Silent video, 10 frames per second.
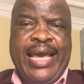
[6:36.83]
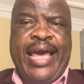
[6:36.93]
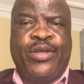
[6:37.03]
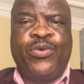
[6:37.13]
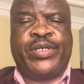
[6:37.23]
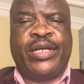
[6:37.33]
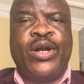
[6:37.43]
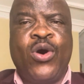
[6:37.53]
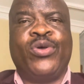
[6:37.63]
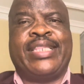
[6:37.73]
and you would
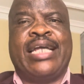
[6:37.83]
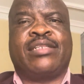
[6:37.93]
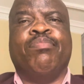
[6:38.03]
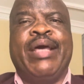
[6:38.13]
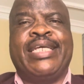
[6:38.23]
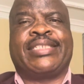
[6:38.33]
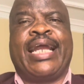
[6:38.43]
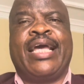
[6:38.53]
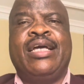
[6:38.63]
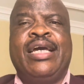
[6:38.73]
know that
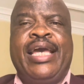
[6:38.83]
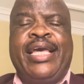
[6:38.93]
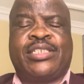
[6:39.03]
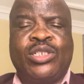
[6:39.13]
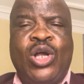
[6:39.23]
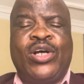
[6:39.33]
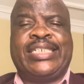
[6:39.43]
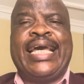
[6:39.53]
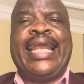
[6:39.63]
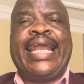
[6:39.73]
ministry is
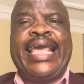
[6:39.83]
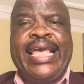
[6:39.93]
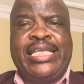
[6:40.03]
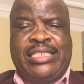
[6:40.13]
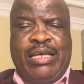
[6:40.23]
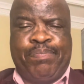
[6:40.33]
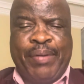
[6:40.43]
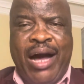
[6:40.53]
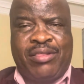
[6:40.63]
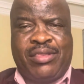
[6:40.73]
not an easy
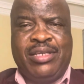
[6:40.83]
path.